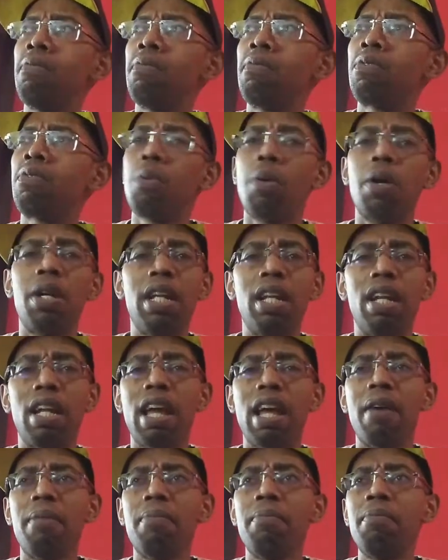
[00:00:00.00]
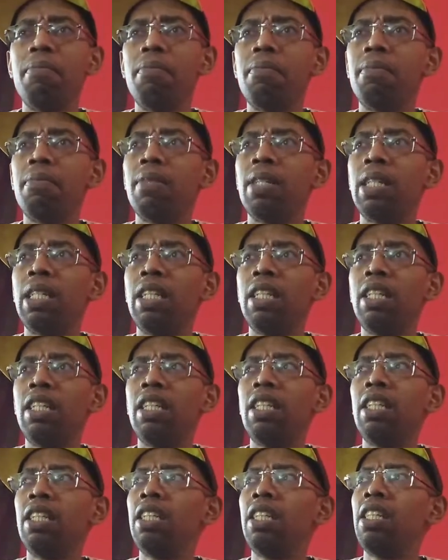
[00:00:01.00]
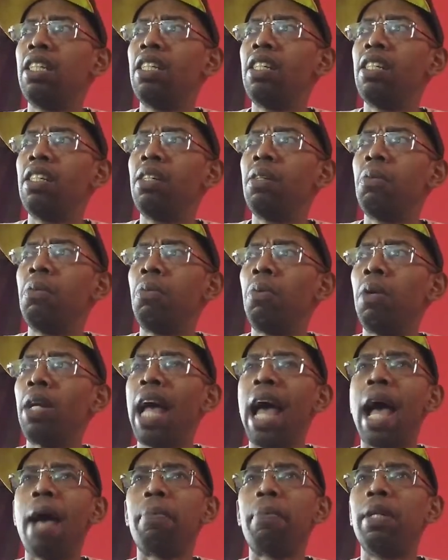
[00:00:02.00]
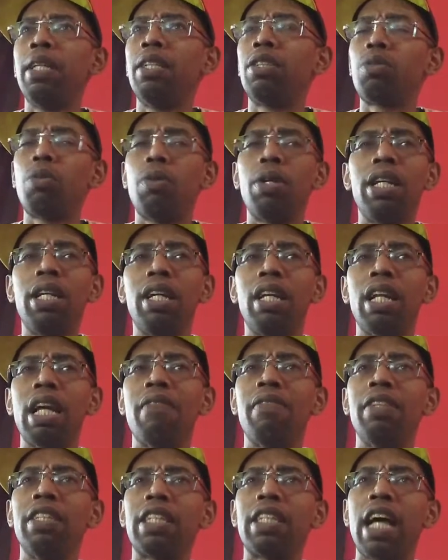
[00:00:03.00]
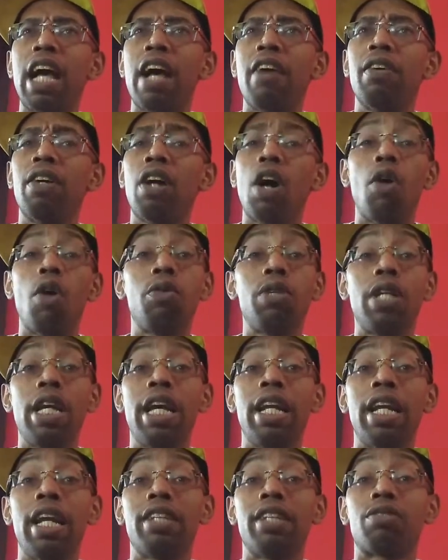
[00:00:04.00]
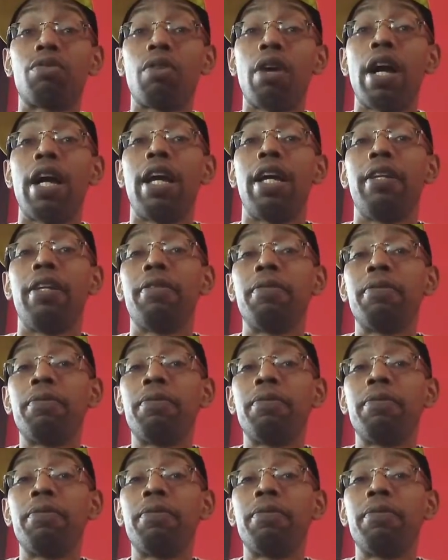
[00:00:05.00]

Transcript: 2011. What happened in 2011, Tyra? Oh, yeah, that's right.